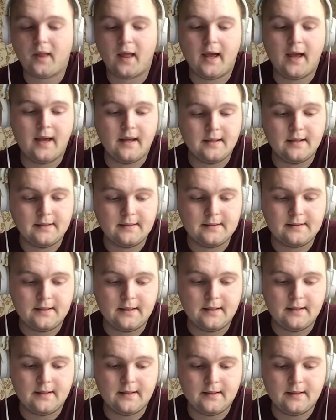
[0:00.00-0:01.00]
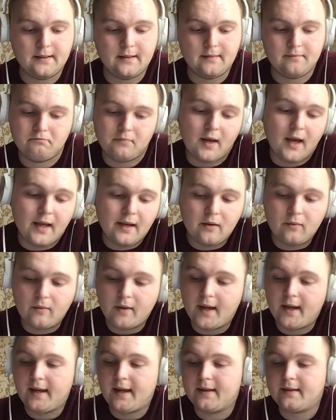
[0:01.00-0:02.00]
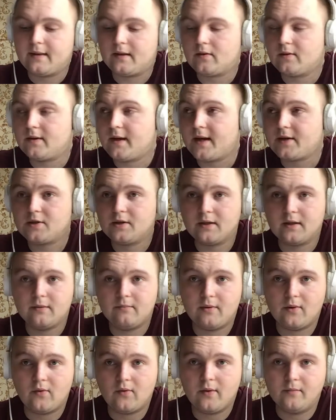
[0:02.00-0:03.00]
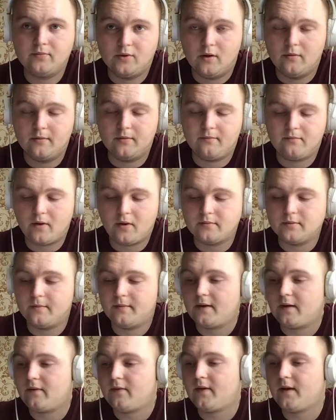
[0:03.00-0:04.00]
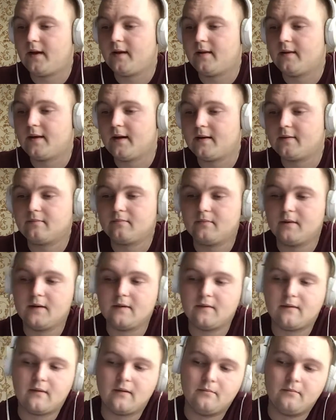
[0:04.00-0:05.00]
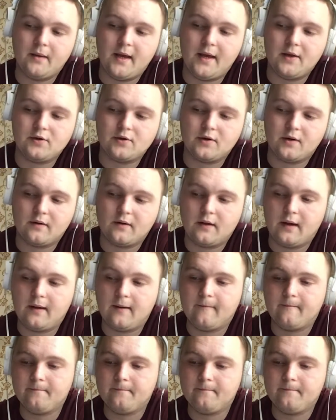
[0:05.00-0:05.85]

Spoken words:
And anyway, and the connection can be a real problem, and I think that is the major thing.